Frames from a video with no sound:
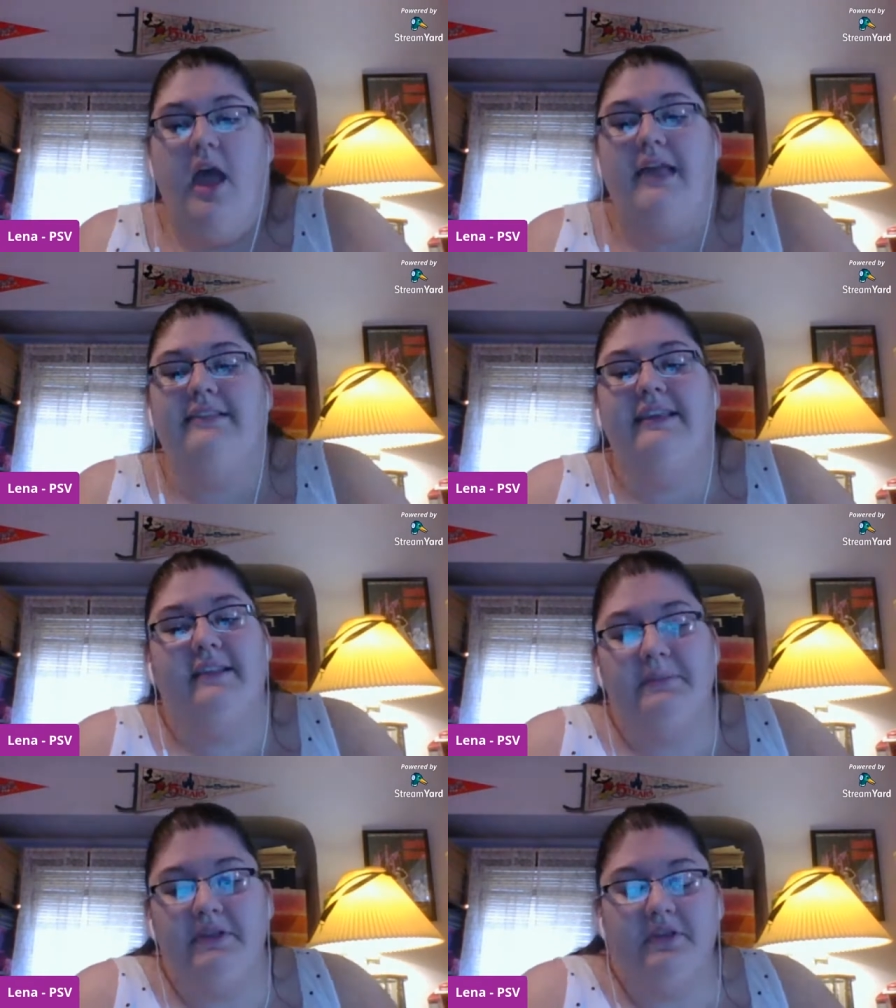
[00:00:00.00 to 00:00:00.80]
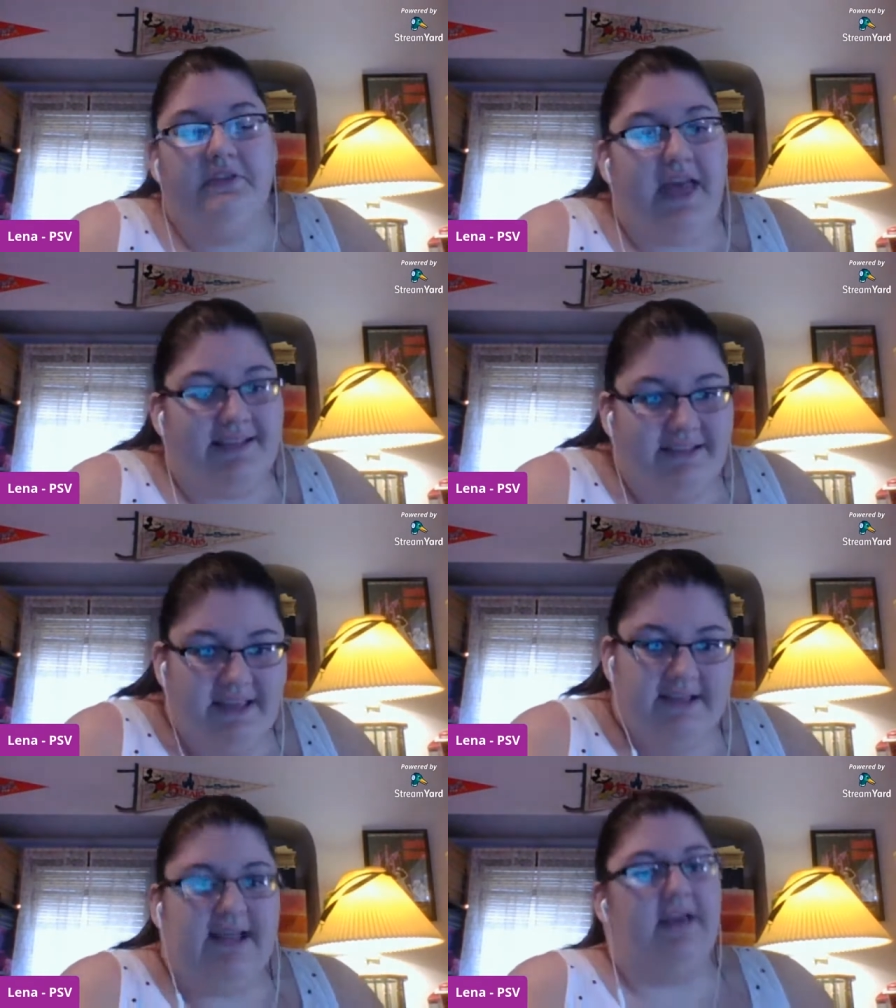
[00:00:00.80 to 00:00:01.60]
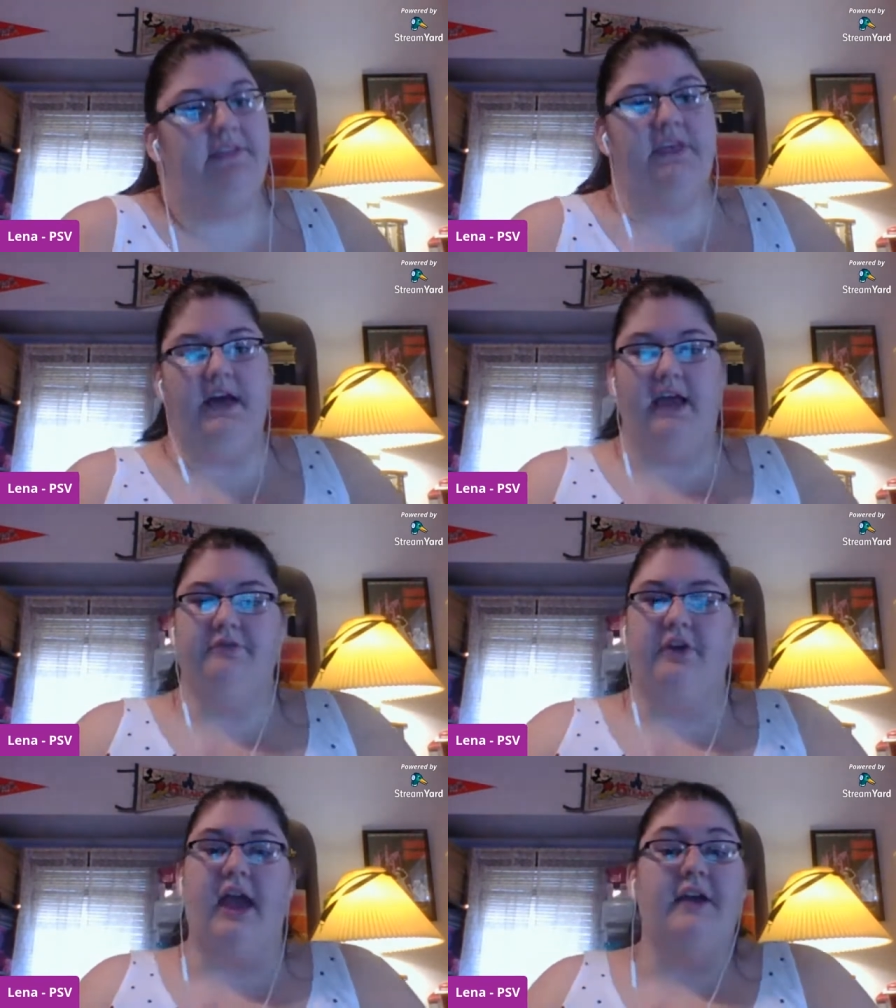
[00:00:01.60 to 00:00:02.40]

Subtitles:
And see, Spencer, that's the exact thing that I forget.